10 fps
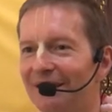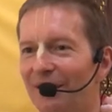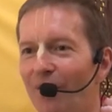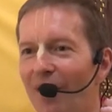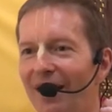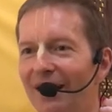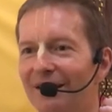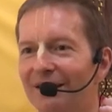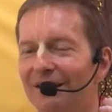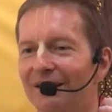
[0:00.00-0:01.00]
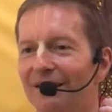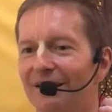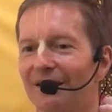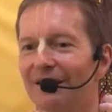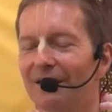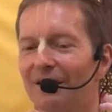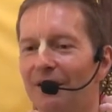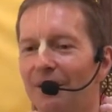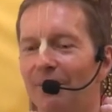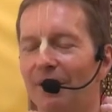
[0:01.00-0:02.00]
Why?
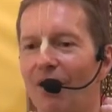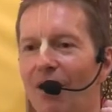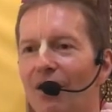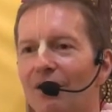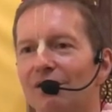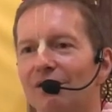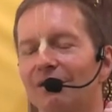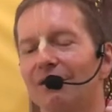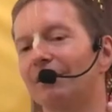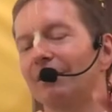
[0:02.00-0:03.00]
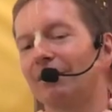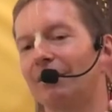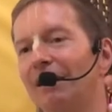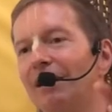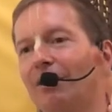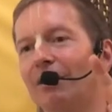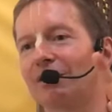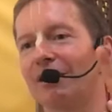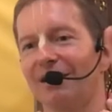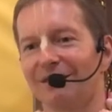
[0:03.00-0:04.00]
Because Radha
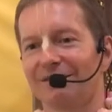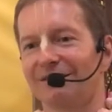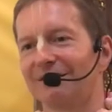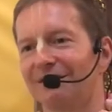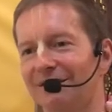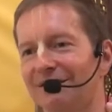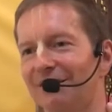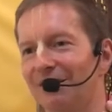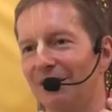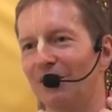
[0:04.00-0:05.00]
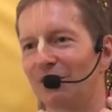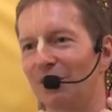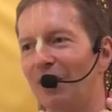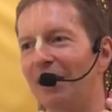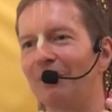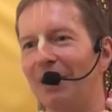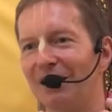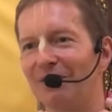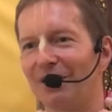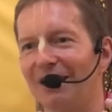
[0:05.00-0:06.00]
Krishna, also Radha
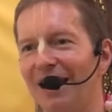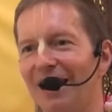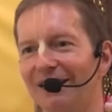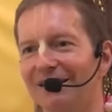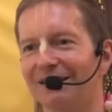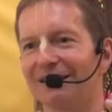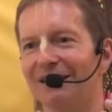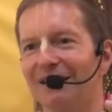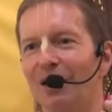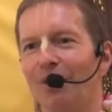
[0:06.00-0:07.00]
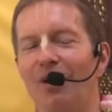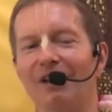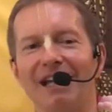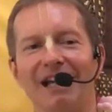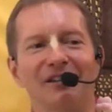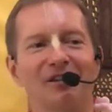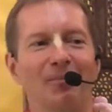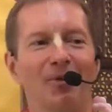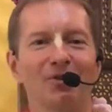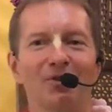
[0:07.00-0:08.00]
Madhava there, one cannot
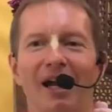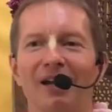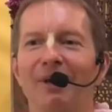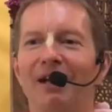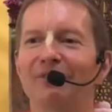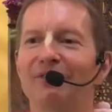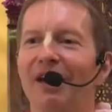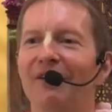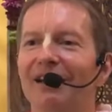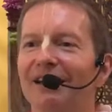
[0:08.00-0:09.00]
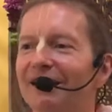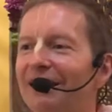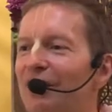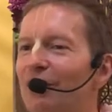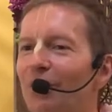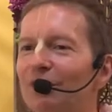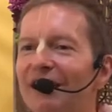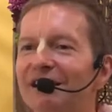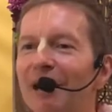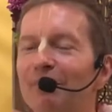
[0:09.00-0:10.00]
approach Radha Madhava directly. They don't
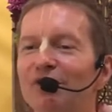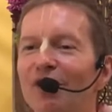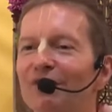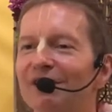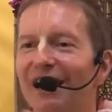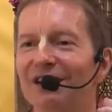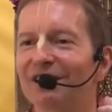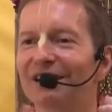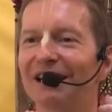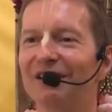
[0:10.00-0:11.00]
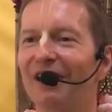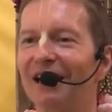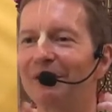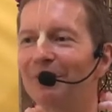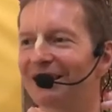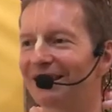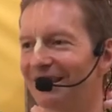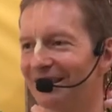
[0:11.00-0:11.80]
accept service actually in Vaidhi Bhakti.